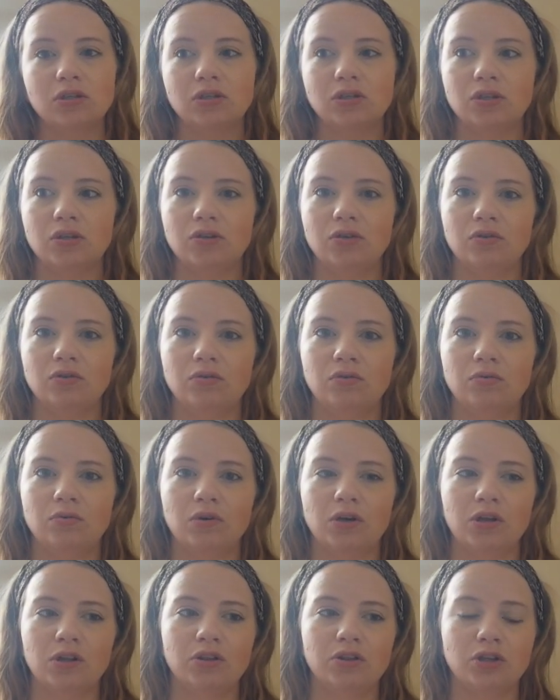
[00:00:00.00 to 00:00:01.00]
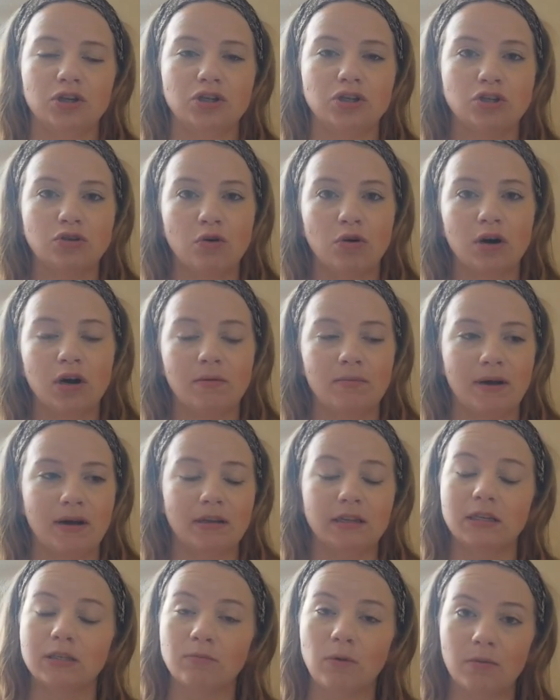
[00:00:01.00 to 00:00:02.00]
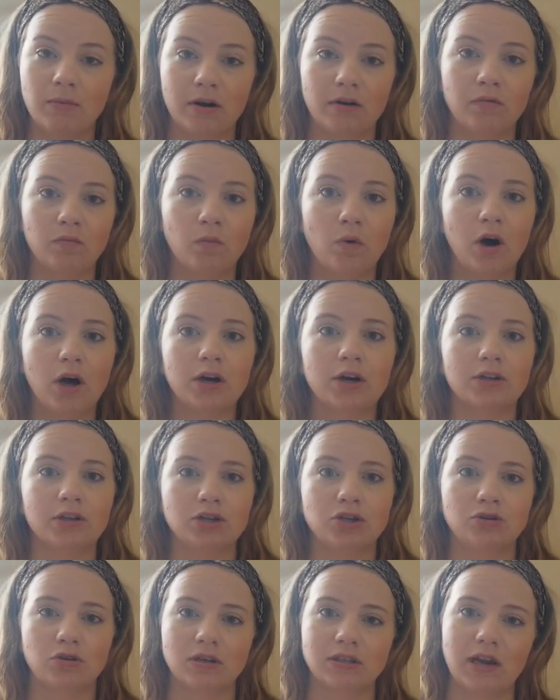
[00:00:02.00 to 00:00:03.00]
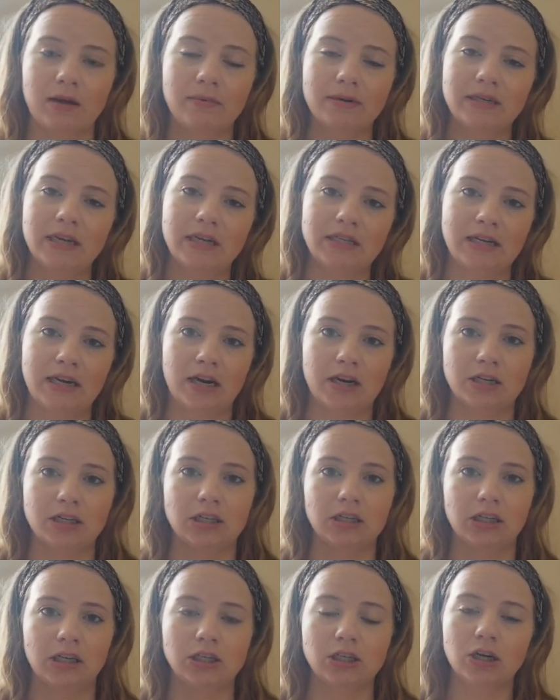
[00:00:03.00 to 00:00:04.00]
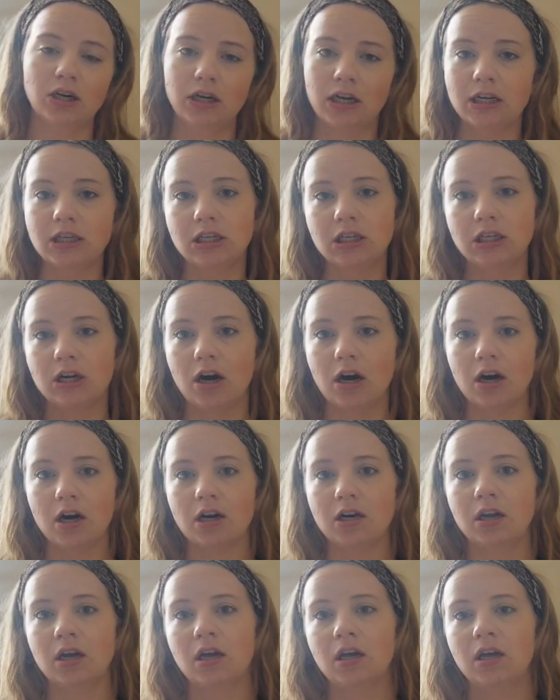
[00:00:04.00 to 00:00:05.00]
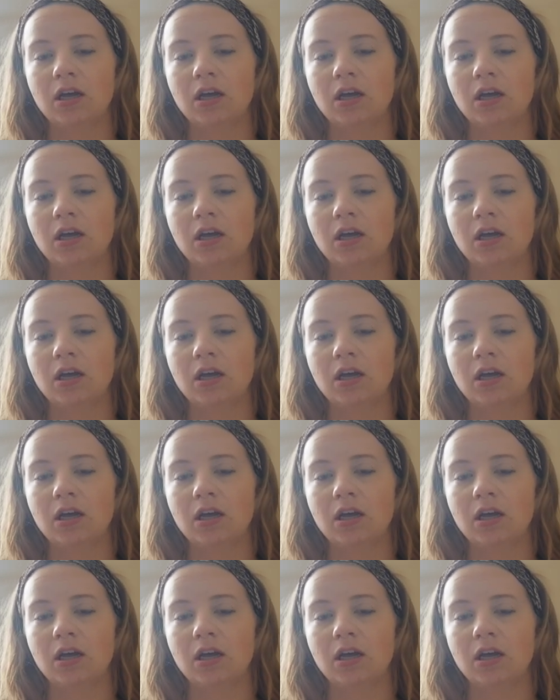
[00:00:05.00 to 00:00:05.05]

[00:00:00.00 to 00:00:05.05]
to the small amount of water and the short time it takes to actually turn into yarn.